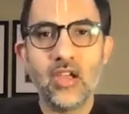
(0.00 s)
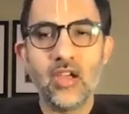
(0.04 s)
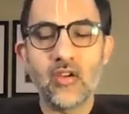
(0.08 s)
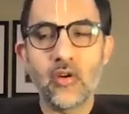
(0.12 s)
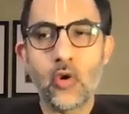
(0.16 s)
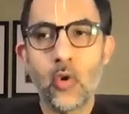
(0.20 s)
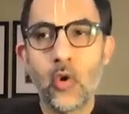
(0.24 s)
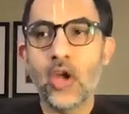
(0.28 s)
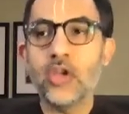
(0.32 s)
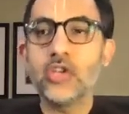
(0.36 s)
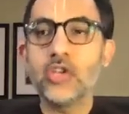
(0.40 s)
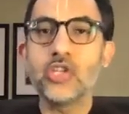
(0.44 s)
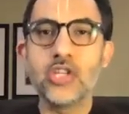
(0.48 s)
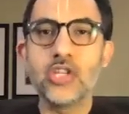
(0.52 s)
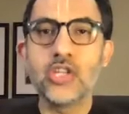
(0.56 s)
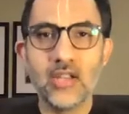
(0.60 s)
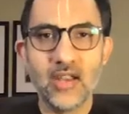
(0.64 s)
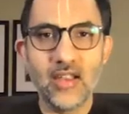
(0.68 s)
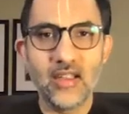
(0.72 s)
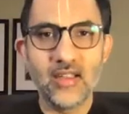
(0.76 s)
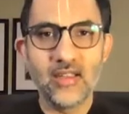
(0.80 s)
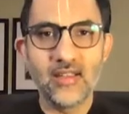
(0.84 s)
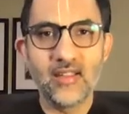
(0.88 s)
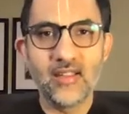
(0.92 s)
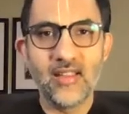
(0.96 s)

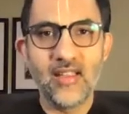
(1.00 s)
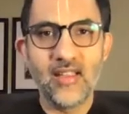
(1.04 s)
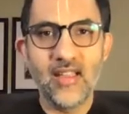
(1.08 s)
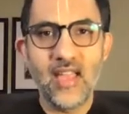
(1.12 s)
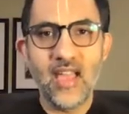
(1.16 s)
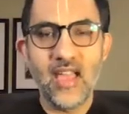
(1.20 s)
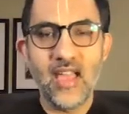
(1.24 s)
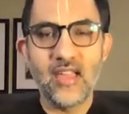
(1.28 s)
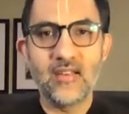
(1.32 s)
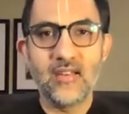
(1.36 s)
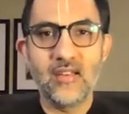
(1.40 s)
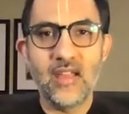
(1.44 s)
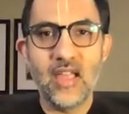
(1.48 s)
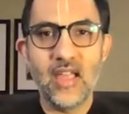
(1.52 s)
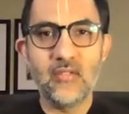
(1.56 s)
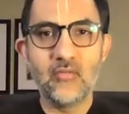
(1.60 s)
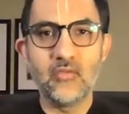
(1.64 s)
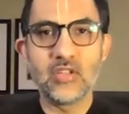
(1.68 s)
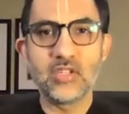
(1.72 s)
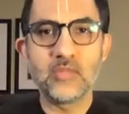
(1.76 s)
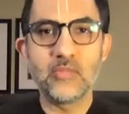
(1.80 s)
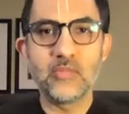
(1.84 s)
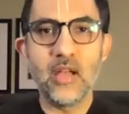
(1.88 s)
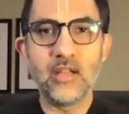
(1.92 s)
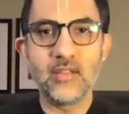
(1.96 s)
questioning and
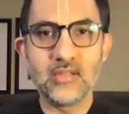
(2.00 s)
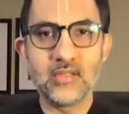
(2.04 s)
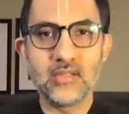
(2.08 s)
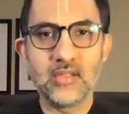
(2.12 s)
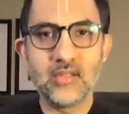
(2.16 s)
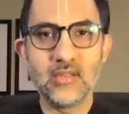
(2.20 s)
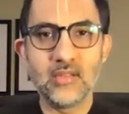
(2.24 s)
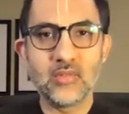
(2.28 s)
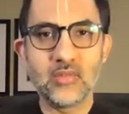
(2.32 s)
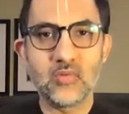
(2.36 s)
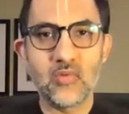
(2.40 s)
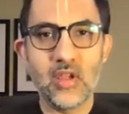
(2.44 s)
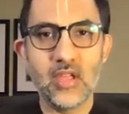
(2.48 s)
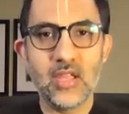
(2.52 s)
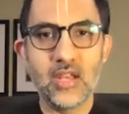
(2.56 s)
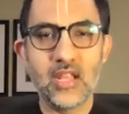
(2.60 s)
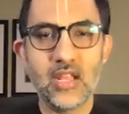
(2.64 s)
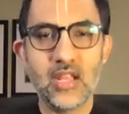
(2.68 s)
responses, right?